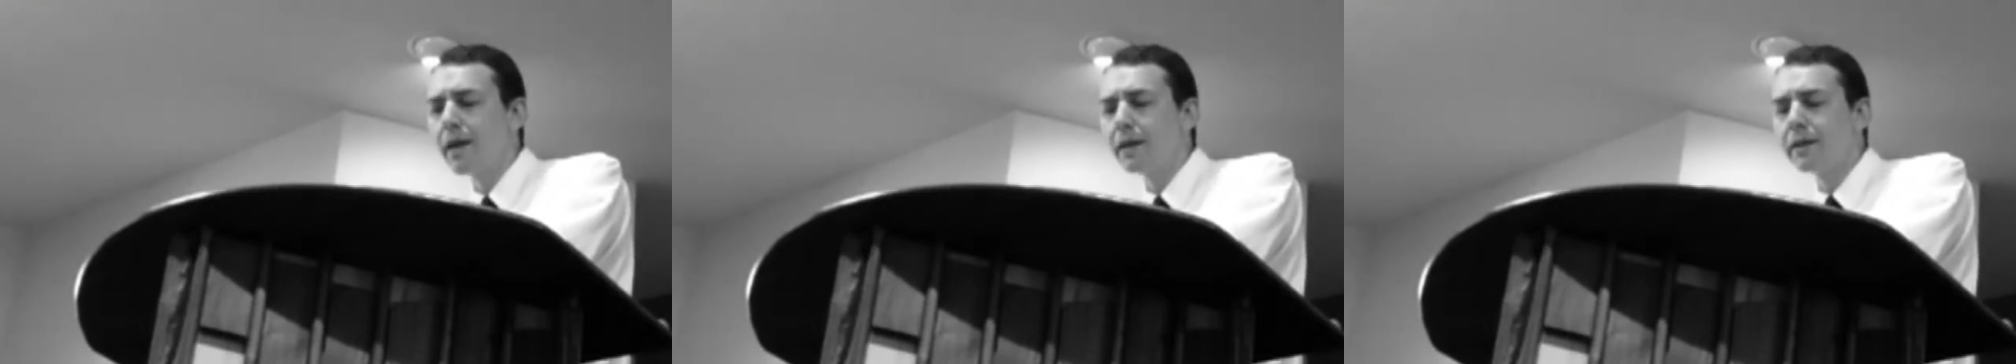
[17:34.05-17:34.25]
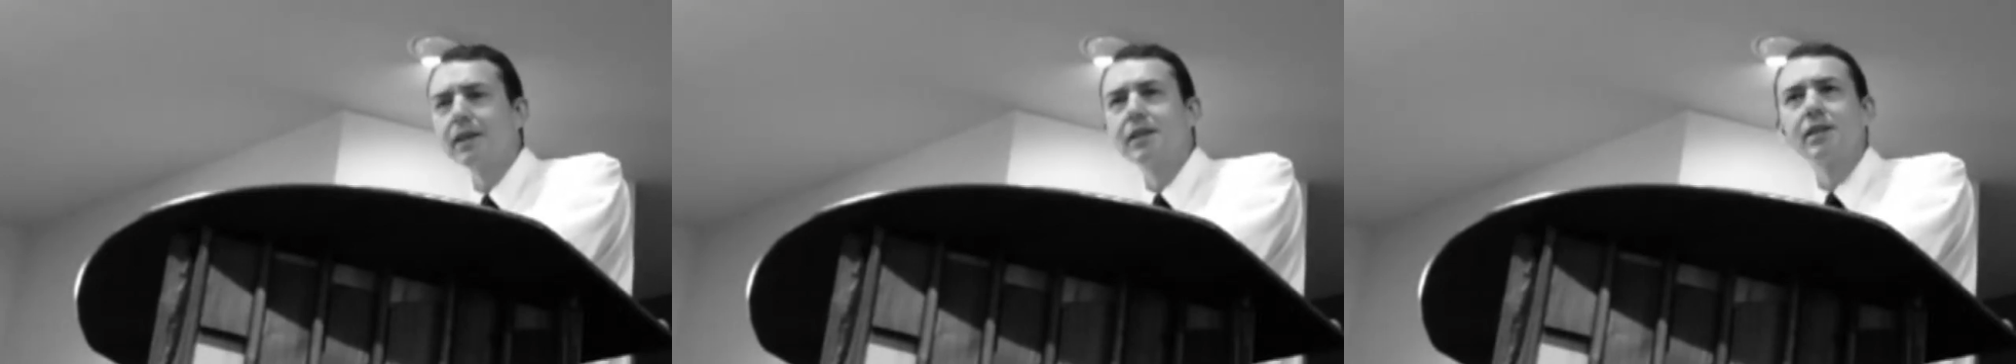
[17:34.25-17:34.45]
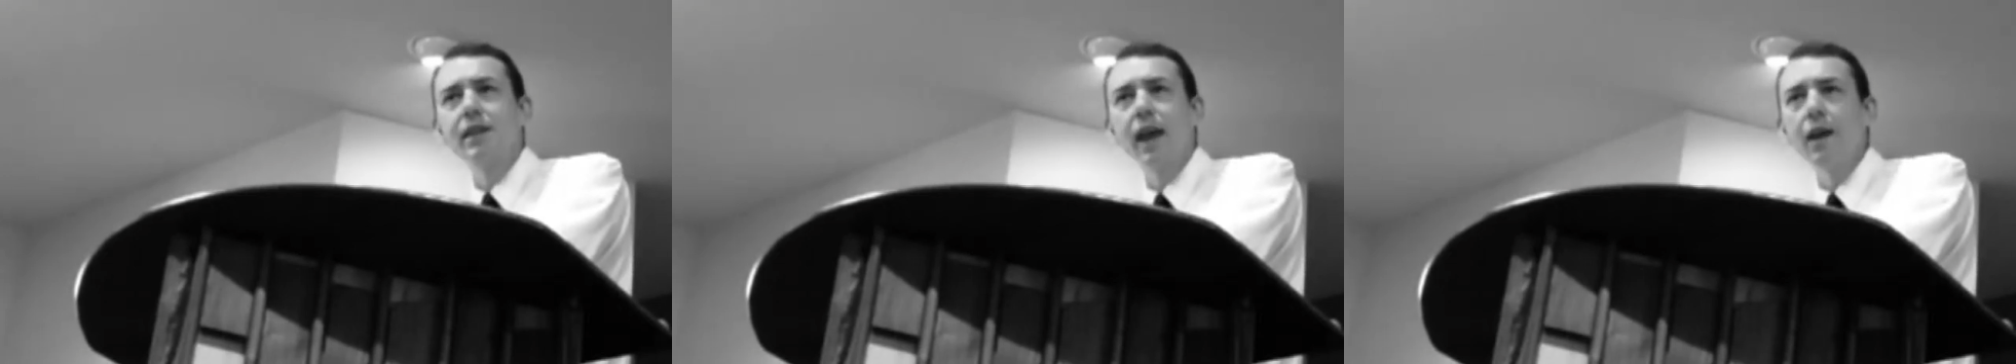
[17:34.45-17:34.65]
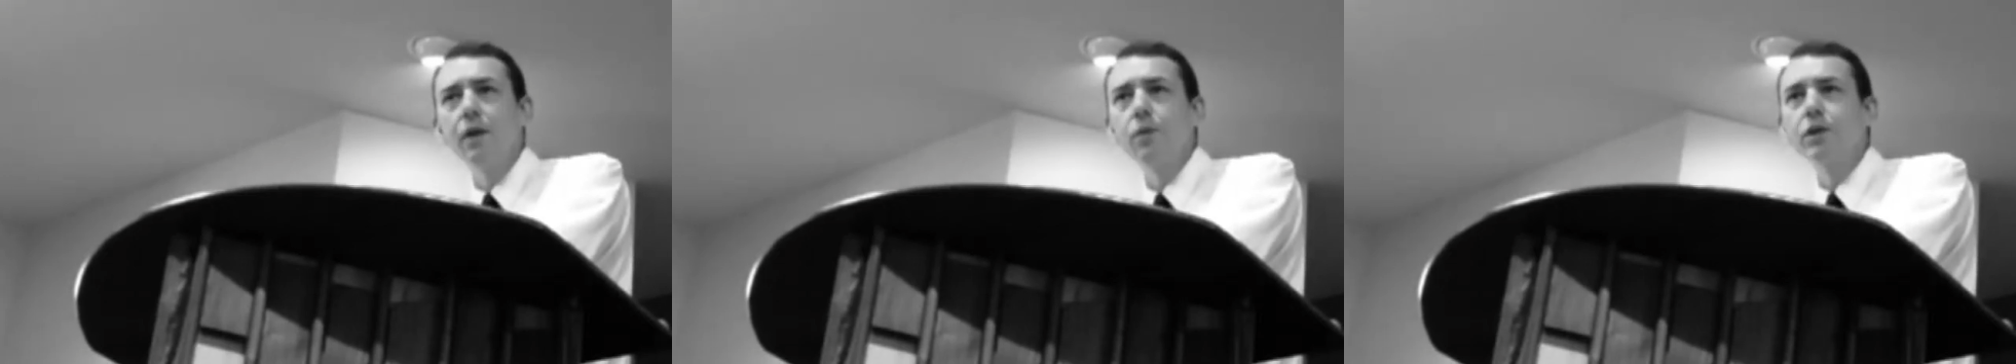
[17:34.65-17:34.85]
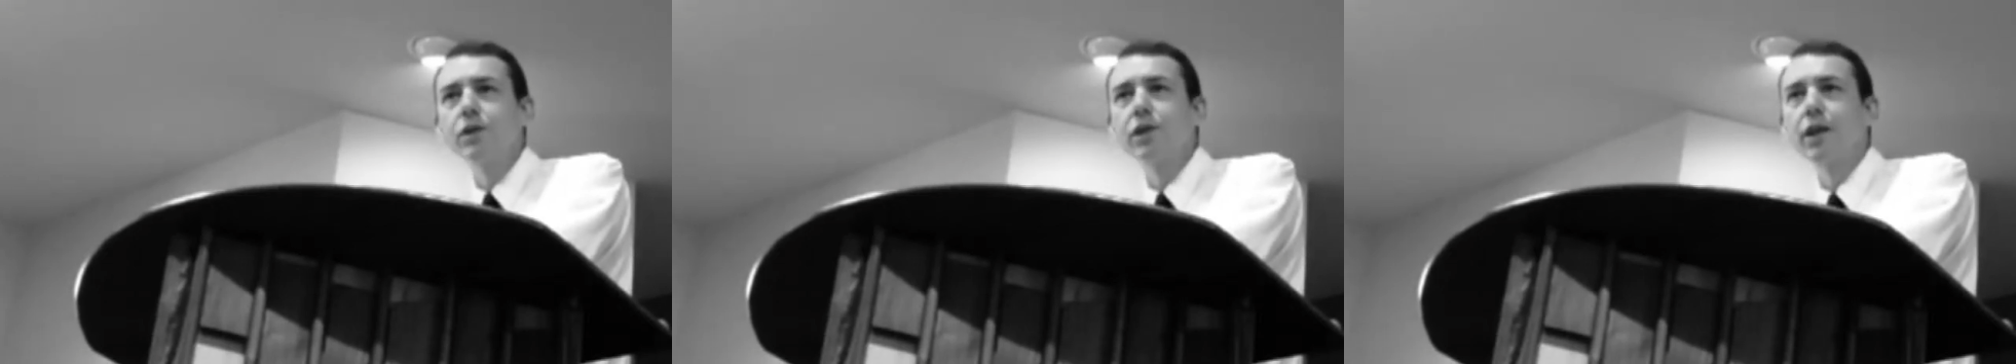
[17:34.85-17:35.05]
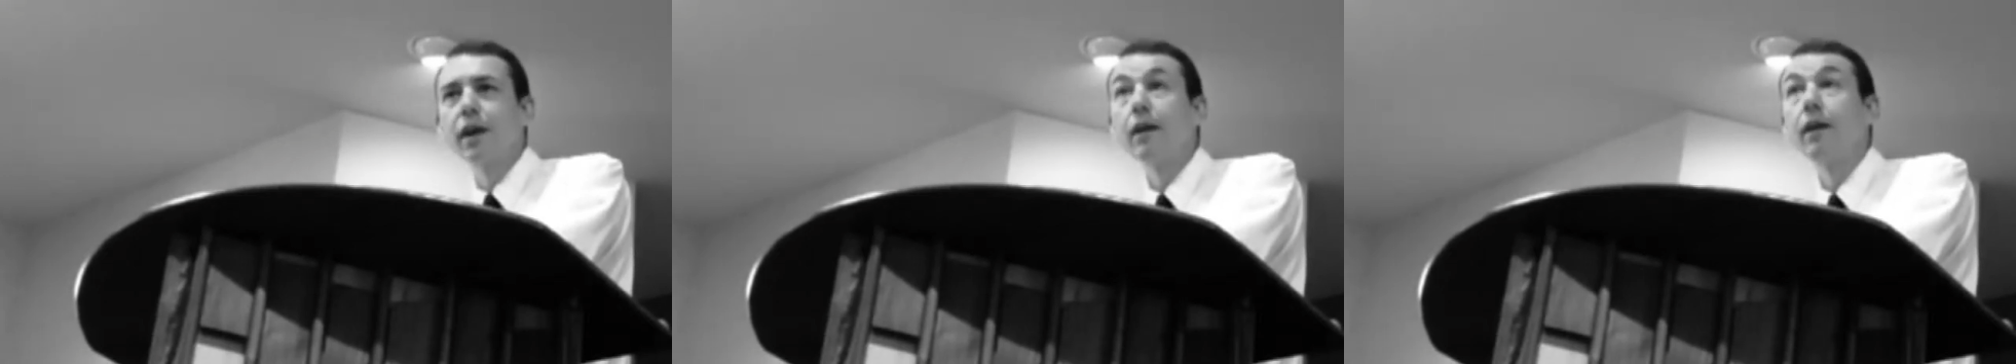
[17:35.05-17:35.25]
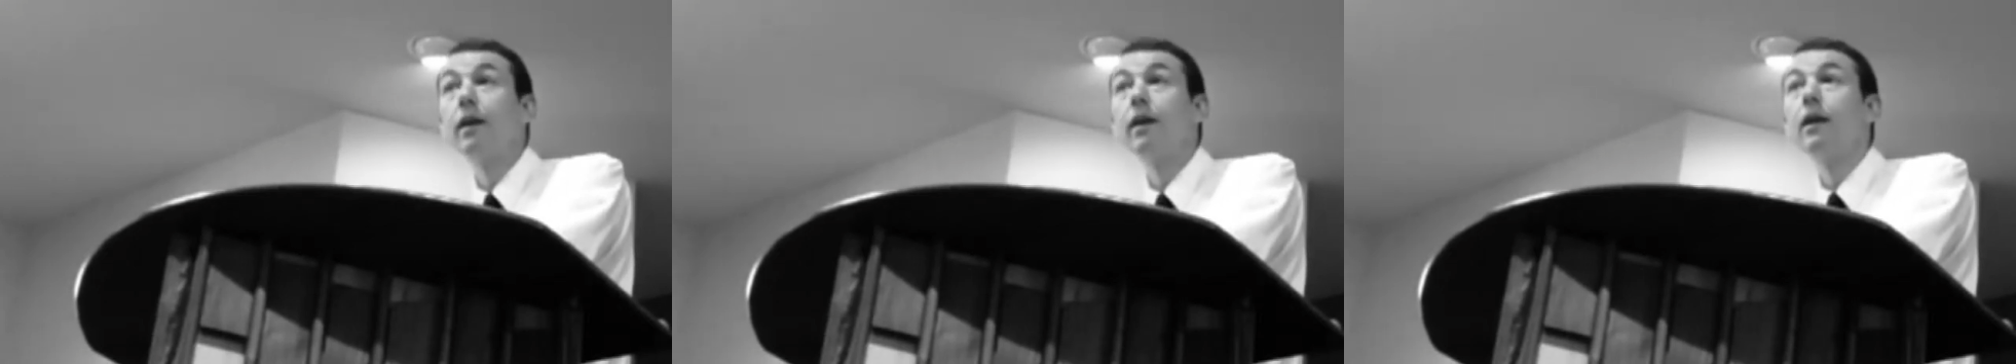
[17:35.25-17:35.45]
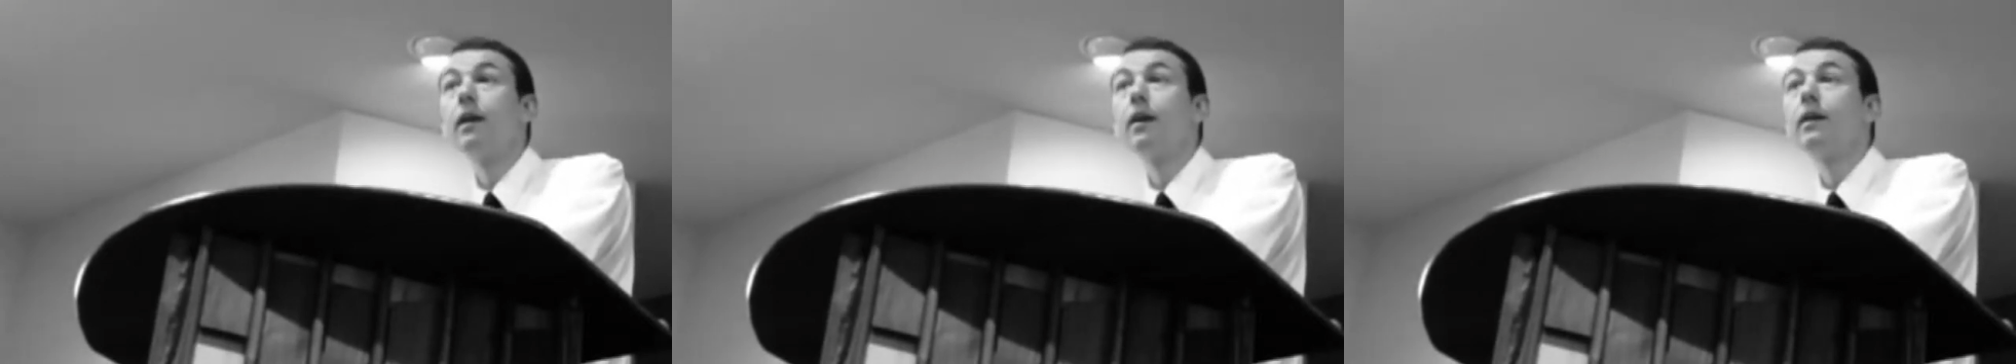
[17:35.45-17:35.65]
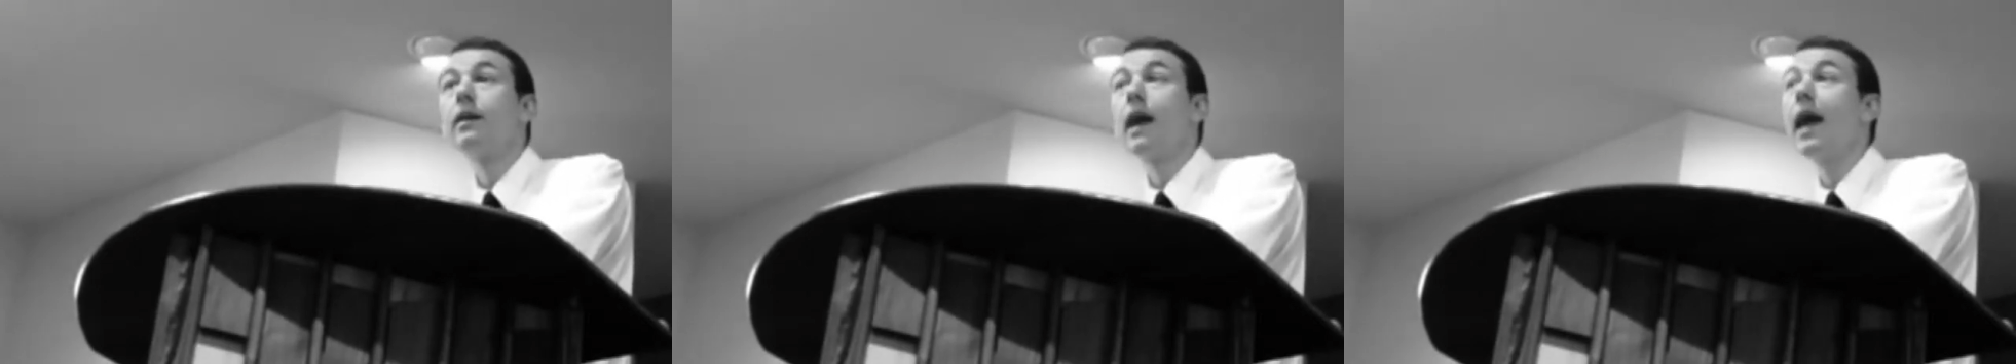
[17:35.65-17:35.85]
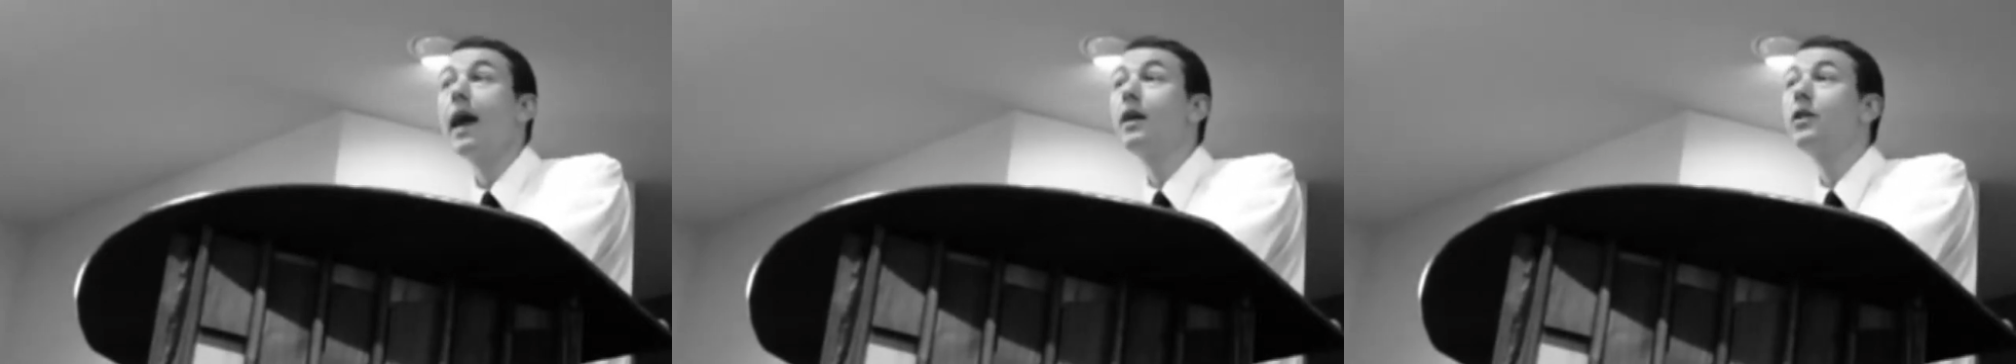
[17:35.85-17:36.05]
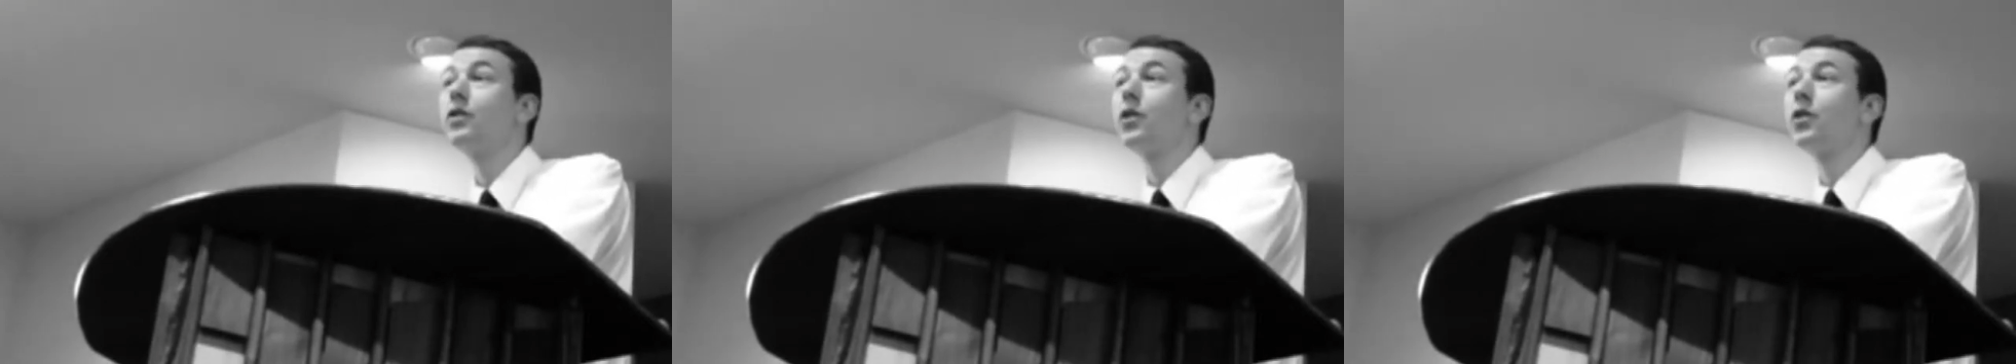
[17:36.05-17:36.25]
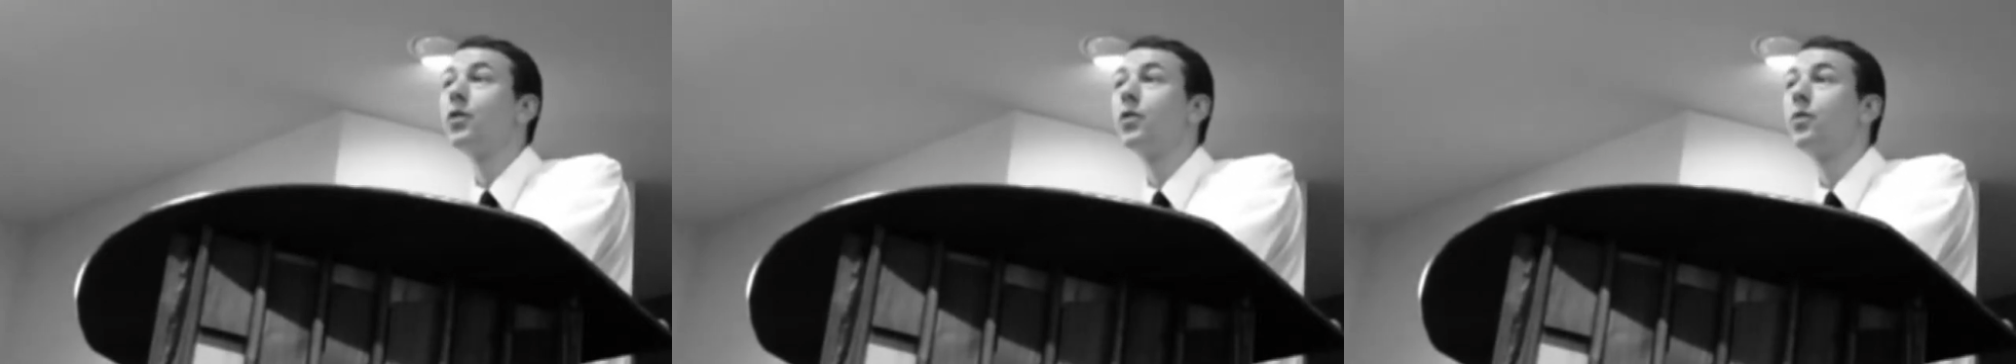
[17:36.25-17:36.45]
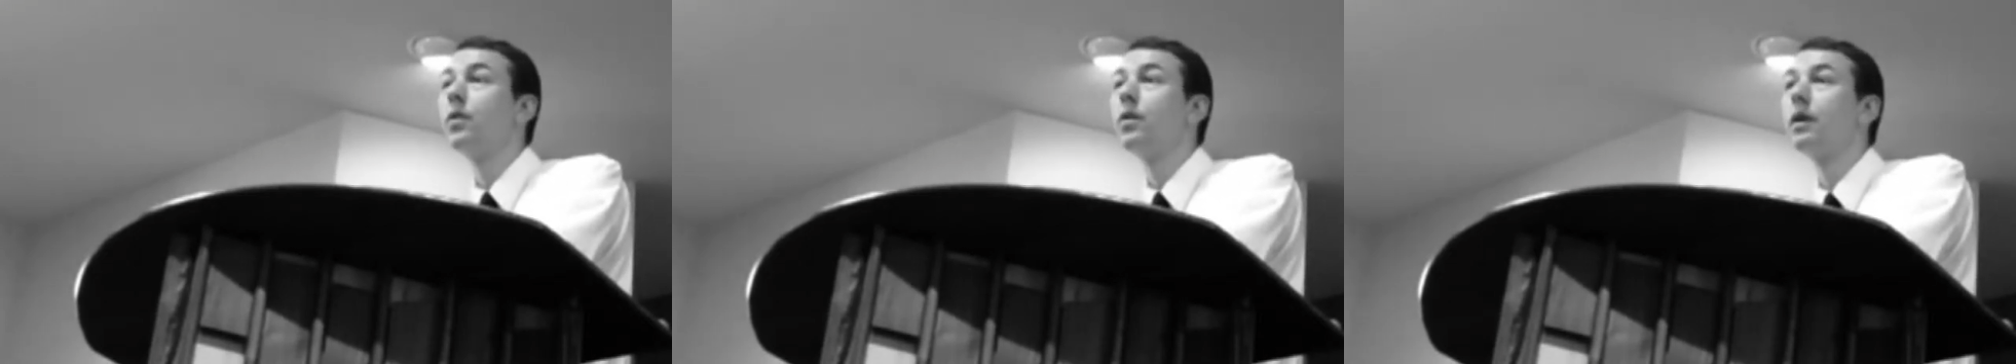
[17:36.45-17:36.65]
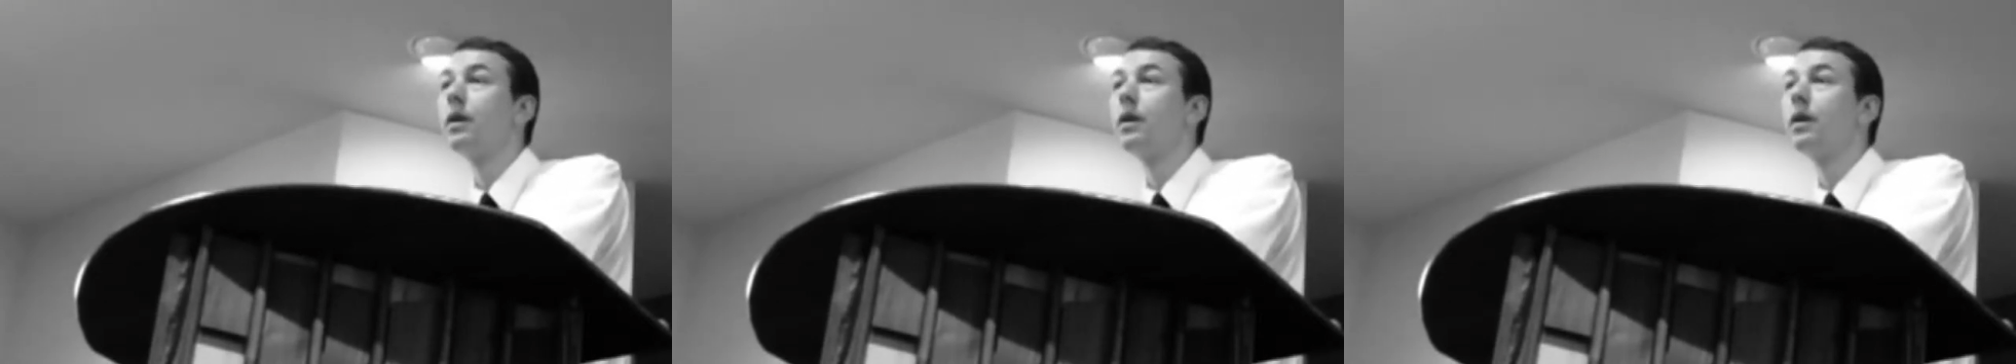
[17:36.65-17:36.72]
distinguishing can-do